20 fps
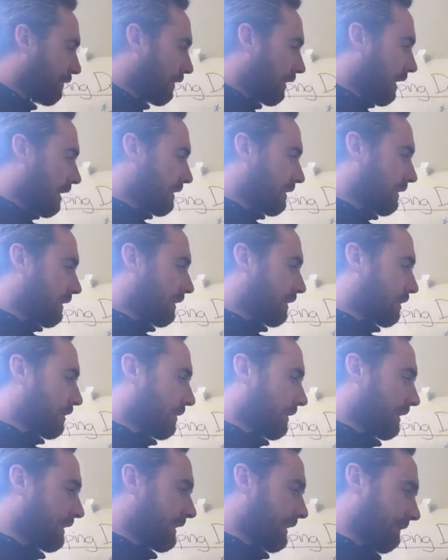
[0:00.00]
velocity is
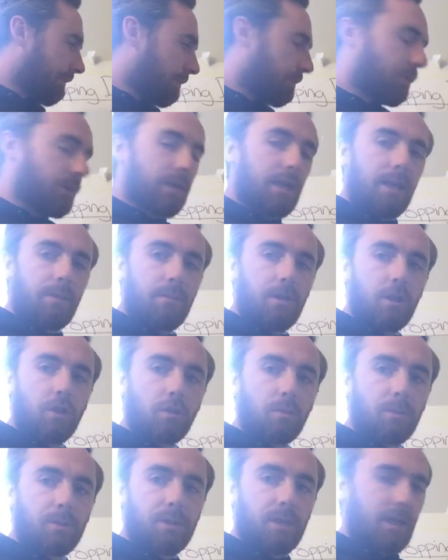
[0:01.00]
27.8 meters
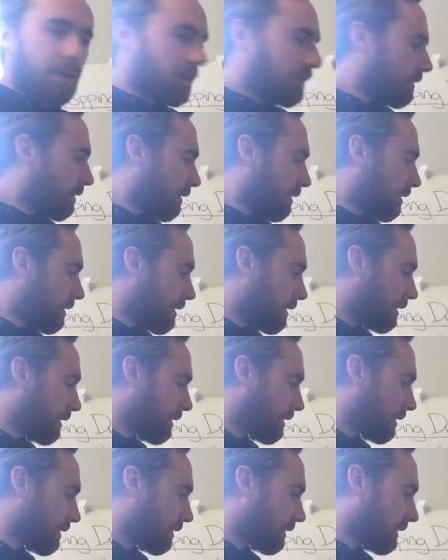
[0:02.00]
per second.
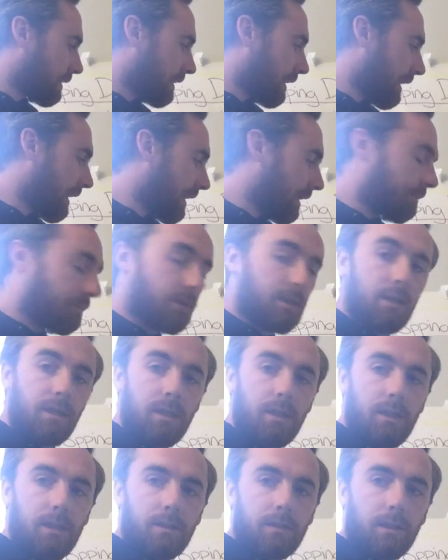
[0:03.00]
The time
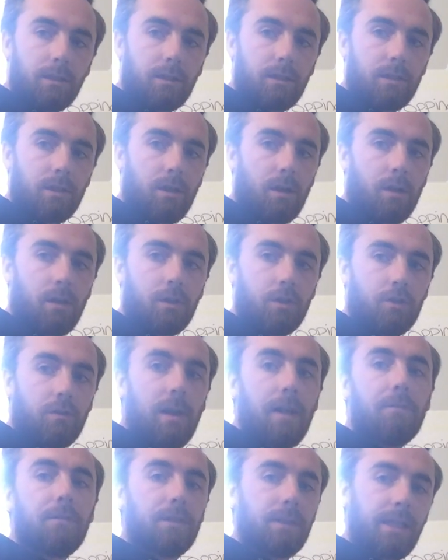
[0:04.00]
that this car is
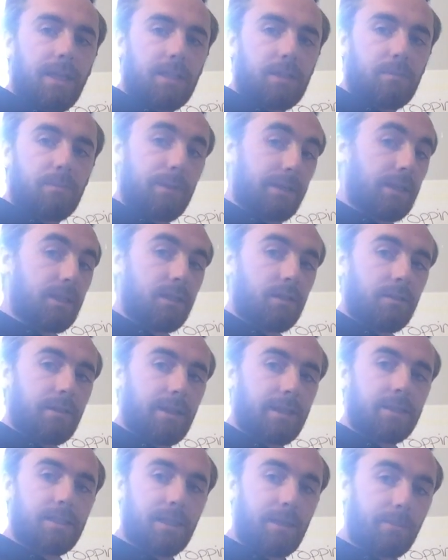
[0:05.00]
traveling that speed,
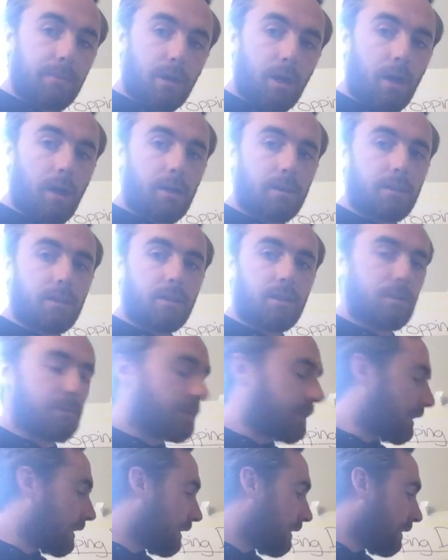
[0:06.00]
that same constant
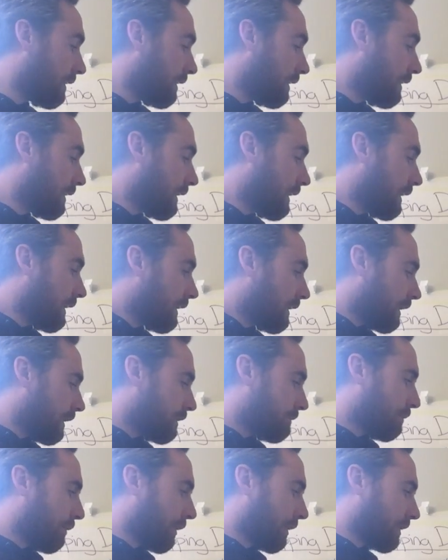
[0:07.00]
speed,
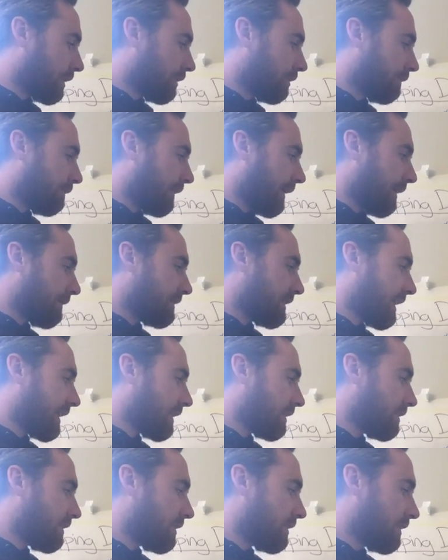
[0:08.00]
is 0.25
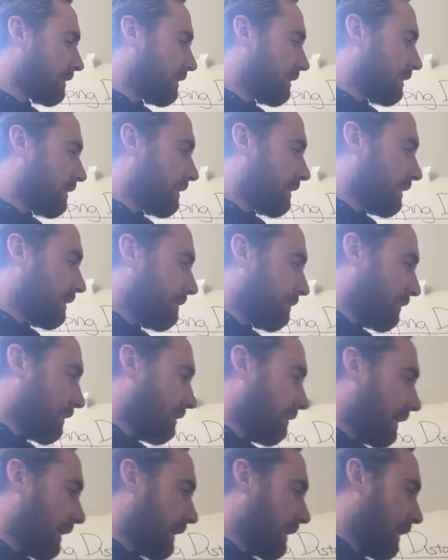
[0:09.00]
seconds,
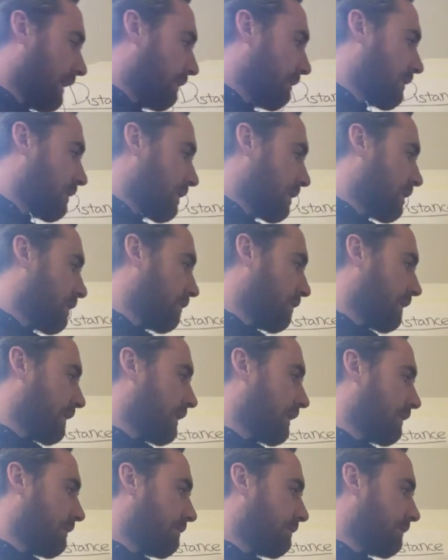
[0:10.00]
right? And we just do
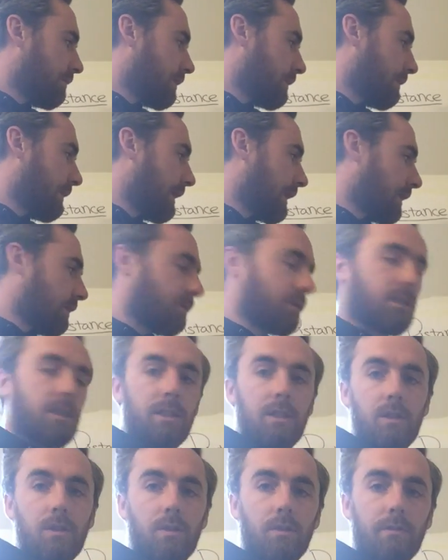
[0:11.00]
a speed equals
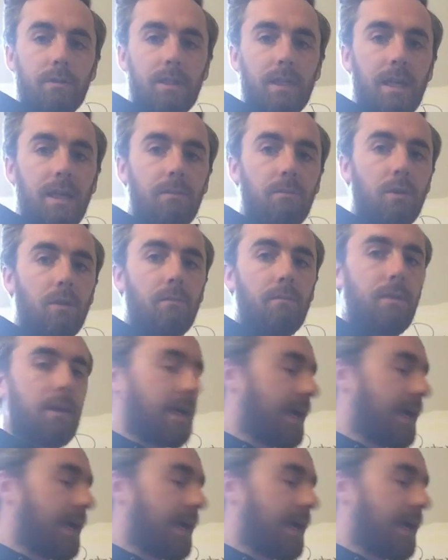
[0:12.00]
distance over time, or